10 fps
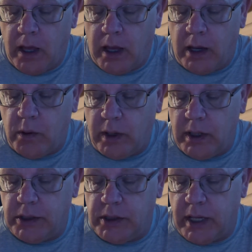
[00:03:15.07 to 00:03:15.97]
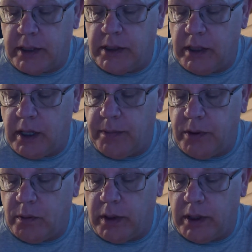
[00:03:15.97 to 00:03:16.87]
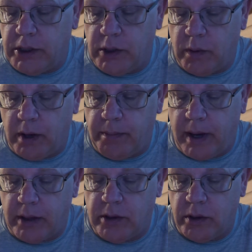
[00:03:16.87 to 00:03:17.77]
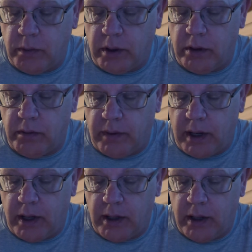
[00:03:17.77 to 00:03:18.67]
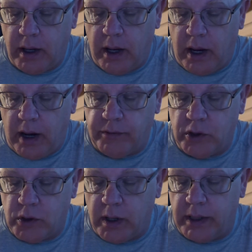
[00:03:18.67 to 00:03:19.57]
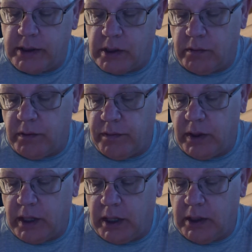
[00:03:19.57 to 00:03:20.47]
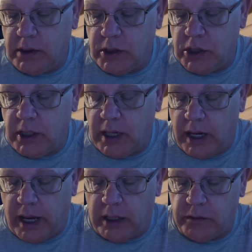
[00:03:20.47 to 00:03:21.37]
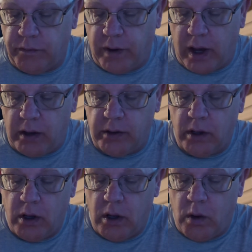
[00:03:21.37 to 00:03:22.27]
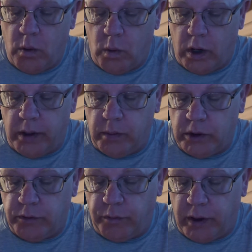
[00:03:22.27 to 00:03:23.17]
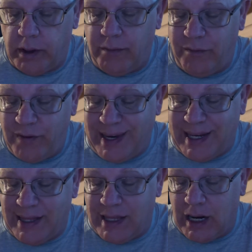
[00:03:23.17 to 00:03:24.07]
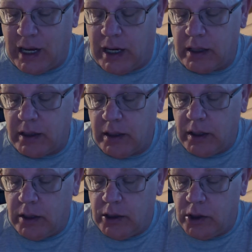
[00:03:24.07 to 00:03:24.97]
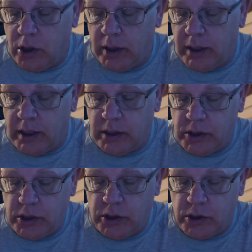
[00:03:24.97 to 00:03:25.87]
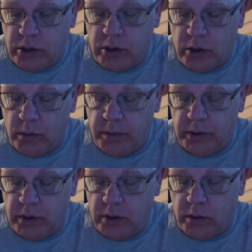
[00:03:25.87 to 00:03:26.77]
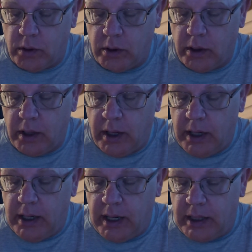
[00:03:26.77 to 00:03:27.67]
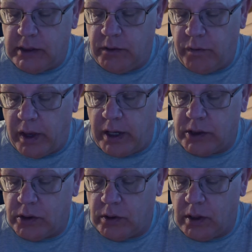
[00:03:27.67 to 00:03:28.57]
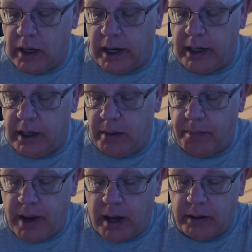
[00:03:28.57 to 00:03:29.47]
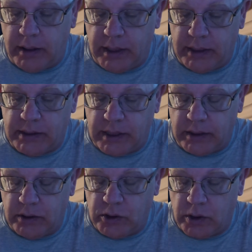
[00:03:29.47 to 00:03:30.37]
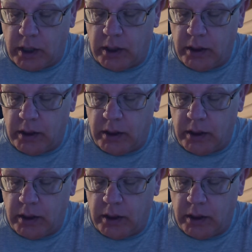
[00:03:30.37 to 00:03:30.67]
And quickly snatching up the ring, she ran back to the rear of the van. After trying several of the keys, she at last found one which fit, fitted the lock. Turning it, she jerked open the door. Nancy flashed her light about inside the truck.